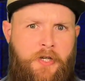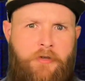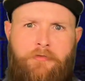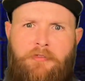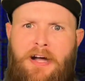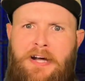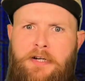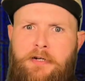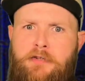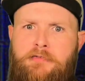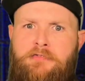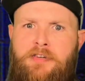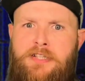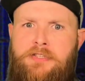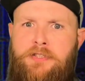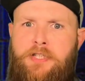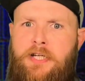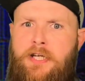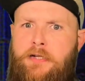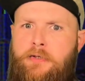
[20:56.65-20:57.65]
Fire
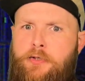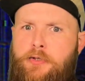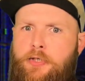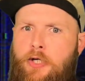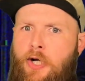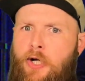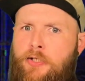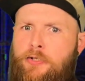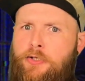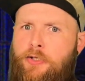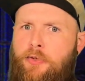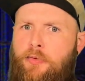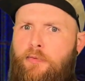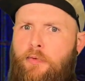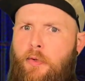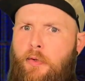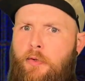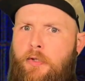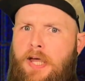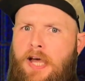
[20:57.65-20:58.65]
investigators also
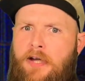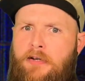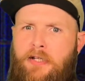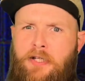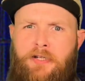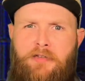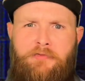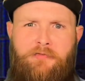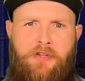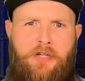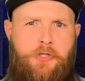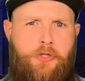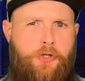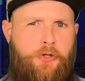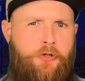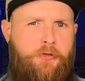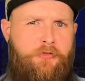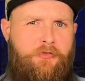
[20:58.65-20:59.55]
ruled out a conventional